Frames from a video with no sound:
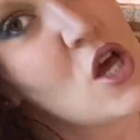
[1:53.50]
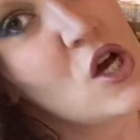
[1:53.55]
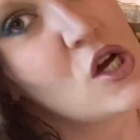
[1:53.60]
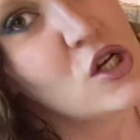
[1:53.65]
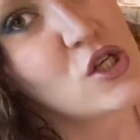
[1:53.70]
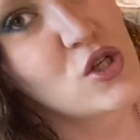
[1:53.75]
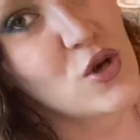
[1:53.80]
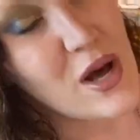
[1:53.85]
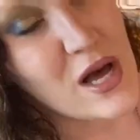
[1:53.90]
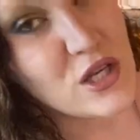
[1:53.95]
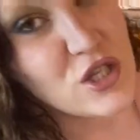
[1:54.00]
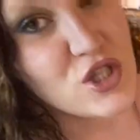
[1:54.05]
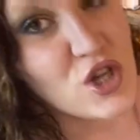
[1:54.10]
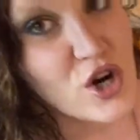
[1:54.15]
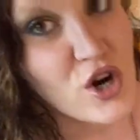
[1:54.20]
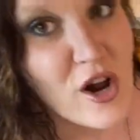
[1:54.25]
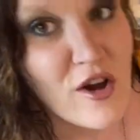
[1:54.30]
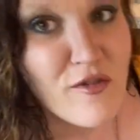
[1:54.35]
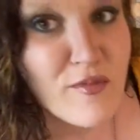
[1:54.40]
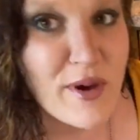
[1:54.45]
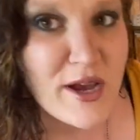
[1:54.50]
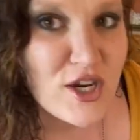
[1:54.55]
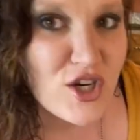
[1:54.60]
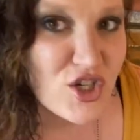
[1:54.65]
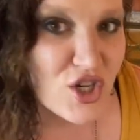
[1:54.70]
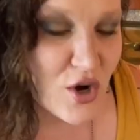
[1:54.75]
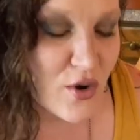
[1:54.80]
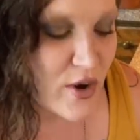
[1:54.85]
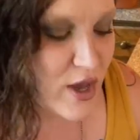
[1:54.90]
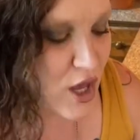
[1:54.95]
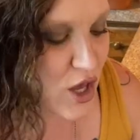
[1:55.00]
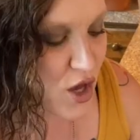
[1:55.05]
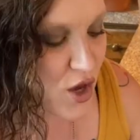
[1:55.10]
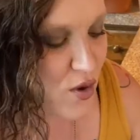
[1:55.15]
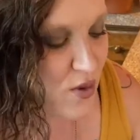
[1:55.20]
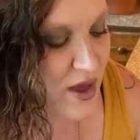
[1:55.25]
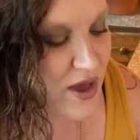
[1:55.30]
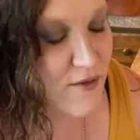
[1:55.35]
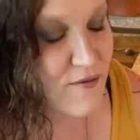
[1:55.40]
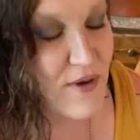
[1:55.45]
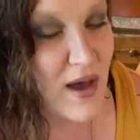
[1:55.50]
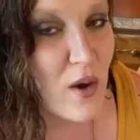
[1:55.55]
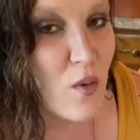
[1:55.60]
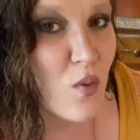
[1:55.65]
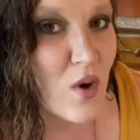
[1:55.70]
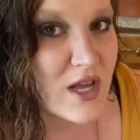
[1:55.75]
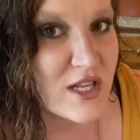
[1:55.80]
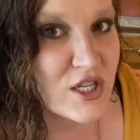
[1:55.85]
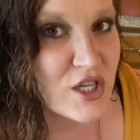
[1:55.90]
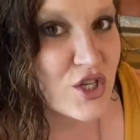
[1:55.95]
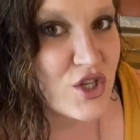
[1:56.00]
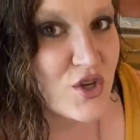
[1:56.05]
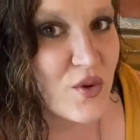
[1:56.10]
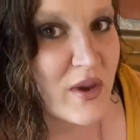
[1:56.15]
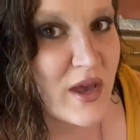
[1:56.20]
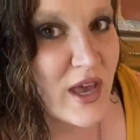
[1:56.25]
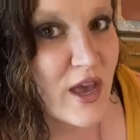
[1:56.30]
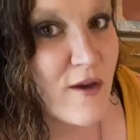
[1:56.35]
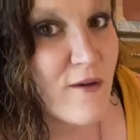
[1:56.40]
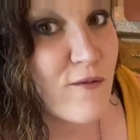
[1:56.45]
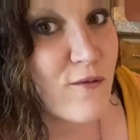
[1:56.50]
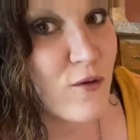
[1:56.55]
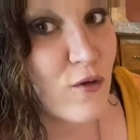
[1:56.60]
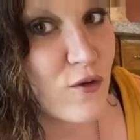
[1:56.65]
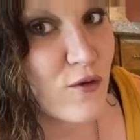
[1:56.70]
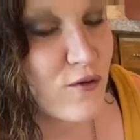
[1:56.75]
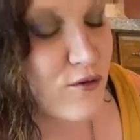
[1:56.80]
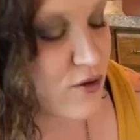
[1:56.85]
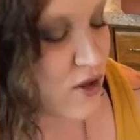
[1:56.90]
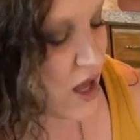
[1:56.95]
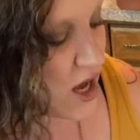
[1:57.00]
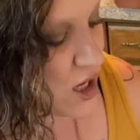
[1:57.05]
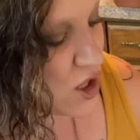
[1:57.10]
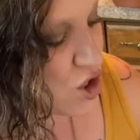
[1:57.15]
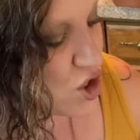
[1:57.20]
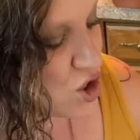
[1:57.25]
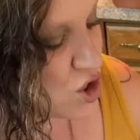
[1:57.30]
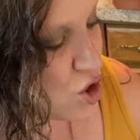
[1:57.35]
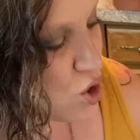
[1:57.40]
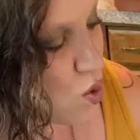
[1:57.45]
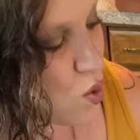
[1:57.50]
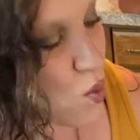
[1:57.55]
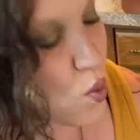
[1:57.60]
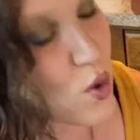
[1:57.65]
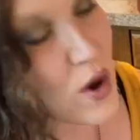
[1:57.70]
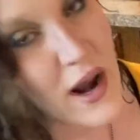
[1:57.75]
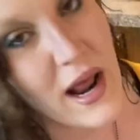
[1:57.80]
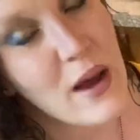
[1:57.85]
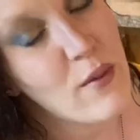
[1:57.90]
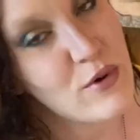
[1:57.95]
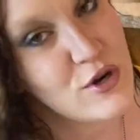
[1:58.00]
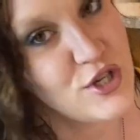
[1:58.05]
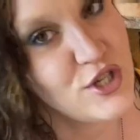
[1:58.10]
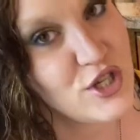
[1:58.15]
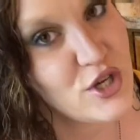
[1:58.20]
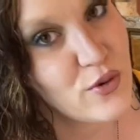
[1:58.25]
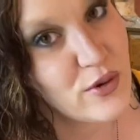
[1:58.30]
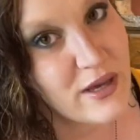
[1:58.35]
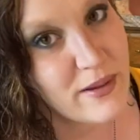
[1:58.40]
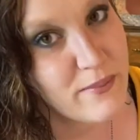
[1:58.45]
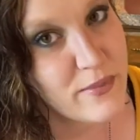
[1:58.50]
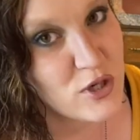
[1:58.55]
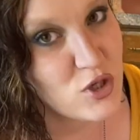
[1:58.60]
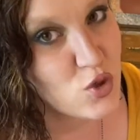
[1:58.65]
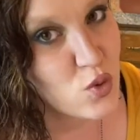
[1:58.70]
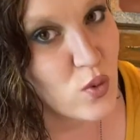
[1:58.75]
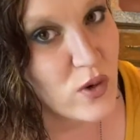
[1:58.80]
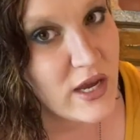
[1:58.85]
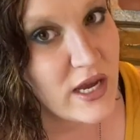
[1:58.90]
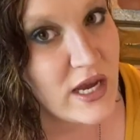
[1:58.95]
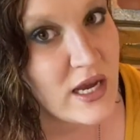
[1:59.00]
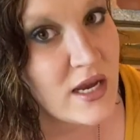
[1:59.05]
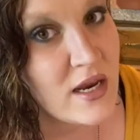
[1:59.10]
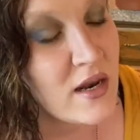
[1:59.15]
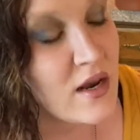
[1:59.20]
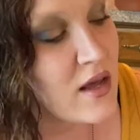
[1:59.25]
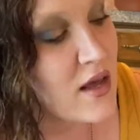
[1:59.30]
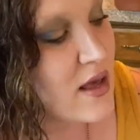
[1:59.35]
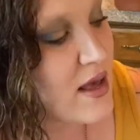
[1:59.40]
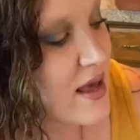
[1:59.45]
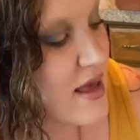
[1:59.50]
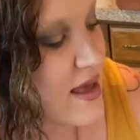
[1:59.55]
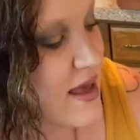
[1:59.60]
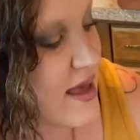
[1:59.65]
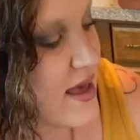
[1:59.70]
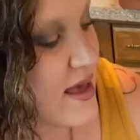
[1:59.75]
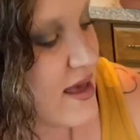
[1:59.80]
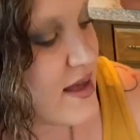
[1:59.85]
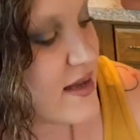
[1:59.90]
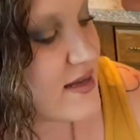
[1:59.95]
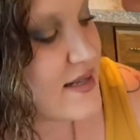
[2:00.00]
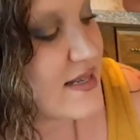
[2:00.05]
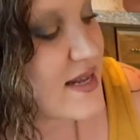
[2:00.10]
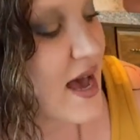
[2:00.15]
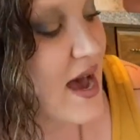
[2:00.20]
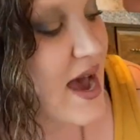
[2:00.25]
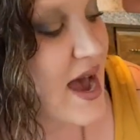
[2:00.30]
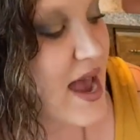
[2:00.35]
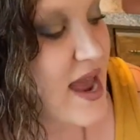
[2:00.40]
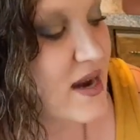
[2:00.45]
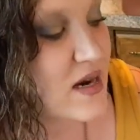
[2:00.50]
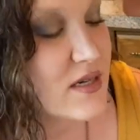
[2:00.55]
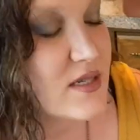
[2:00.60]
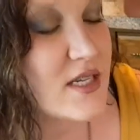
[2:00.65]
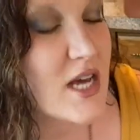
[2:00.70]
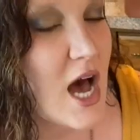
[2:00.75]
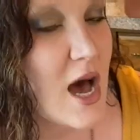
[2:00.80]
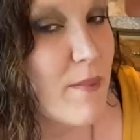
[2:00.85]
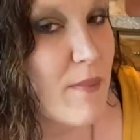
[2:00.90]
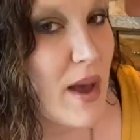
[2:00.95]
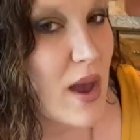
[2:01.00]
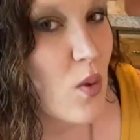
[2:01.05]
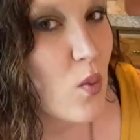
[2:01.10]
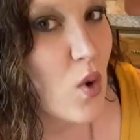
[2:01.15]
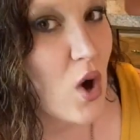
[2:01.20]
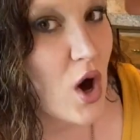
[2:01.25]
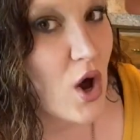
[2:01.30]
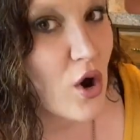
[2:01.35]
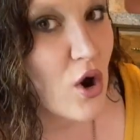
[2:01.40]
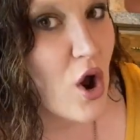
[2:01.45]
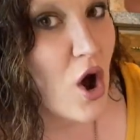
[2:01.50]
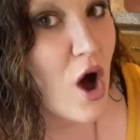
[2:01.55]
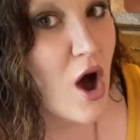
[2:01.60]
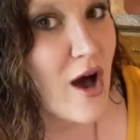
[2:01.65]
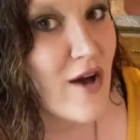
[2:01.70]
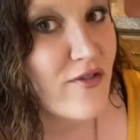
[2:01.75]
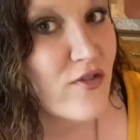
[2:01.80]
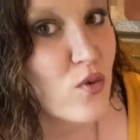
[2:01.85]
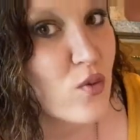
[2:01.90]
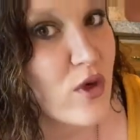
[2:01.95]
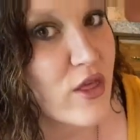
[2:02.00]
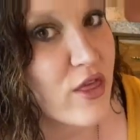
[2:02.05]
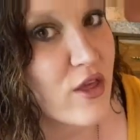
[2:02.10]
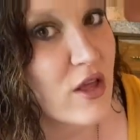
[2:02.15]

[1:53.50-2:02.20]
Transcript: So I'll start off by showing you, if I wasn't doing a full flush, what I would do in between is I'd top my water off with